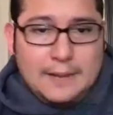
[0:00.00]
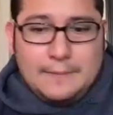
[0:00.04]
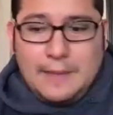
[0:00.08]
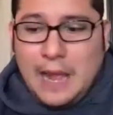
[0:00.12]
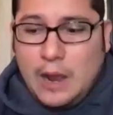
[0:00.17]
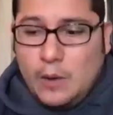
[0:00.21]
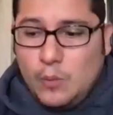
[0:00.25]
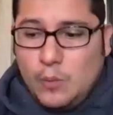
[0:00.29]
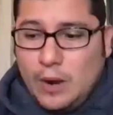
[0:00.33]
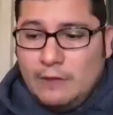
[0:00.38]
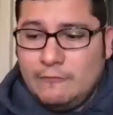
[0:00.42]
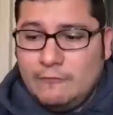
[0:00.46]

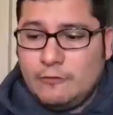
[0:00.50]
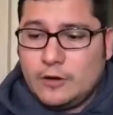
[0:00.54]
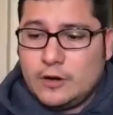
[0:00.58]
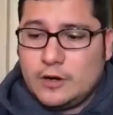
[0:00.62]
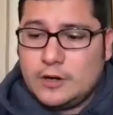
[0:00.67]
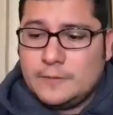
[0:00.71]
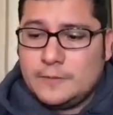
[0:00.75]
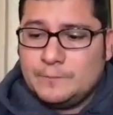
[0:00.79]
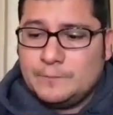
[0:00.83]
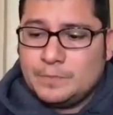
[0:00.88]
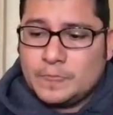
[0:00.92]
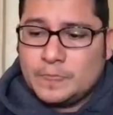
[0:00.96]

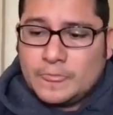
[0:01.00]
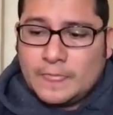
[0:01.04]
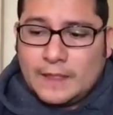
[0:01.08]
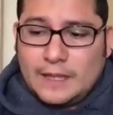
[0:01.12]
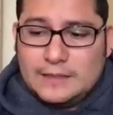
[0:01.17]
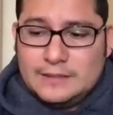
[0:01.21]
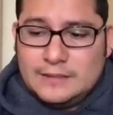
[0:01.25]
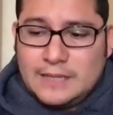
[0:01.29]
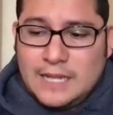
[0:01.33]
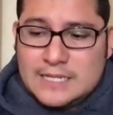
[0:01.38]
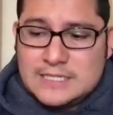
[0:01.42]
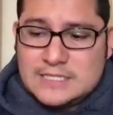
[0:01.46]
However,
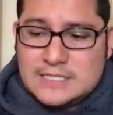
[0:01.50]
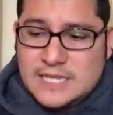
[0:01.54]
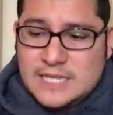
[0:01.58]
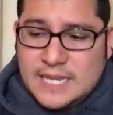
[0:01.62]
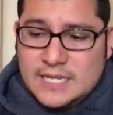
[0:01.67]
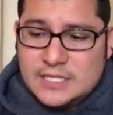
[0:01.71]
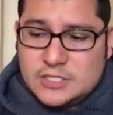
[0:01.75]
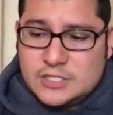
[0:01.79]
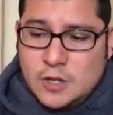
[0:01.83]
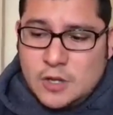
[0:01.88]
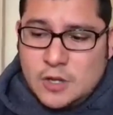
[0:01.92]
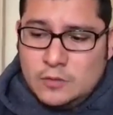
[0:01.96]
let's say
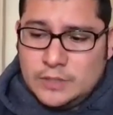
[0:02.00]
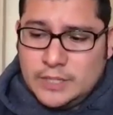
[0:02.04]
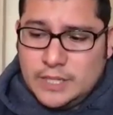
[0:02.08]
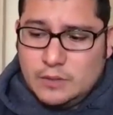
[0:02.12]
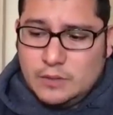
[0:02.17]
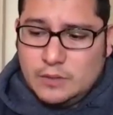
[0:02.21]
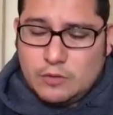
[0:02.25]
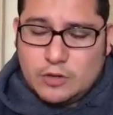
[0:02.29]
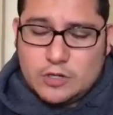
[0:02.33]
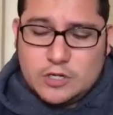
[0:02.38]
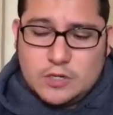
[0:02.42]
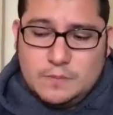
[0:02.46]
Tony
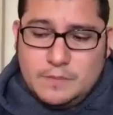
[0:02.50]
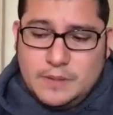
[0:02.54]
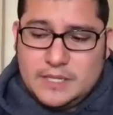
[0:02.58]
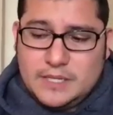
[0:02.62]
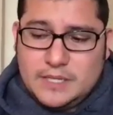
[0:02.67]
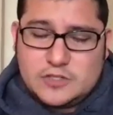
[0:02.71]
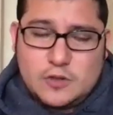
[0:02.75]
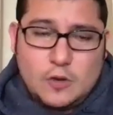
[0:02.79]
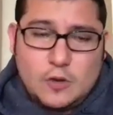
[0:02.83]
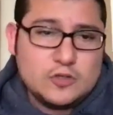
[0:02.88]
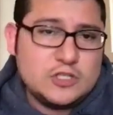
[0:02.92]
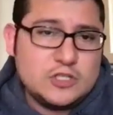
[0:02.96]
were to be
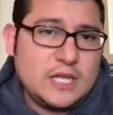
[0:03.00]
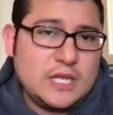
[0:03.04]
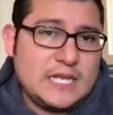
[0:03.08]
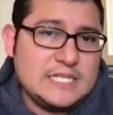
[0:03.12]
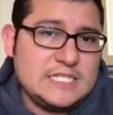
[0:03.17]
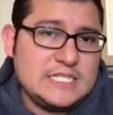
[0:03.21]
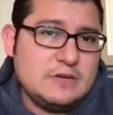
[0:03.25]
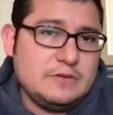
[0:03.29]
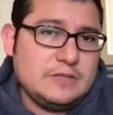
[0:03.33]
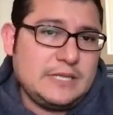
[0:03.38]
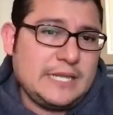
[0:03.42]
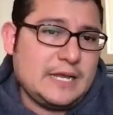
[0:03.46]

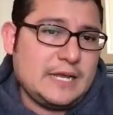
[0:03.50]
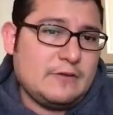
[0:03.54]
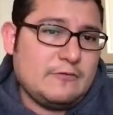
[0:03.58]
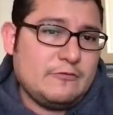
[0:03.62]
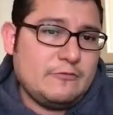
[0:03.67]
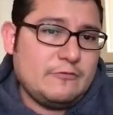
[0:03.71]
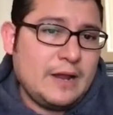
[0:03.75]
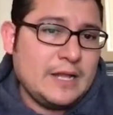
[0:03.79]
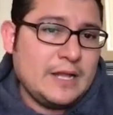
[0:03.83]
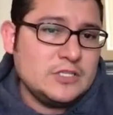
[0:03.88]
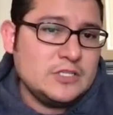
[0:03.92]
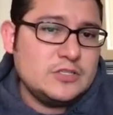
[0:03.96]
socializing with like a
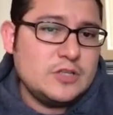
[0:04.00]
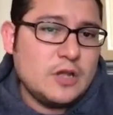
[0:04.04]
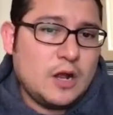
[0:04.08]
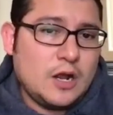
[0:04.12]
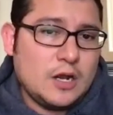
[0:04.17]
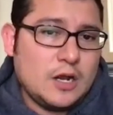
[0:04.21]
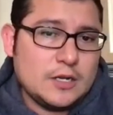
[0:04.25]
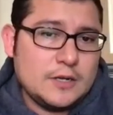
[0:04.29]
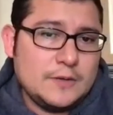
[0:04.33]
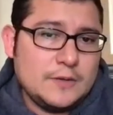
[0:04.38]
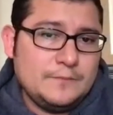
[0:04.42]
friend's dog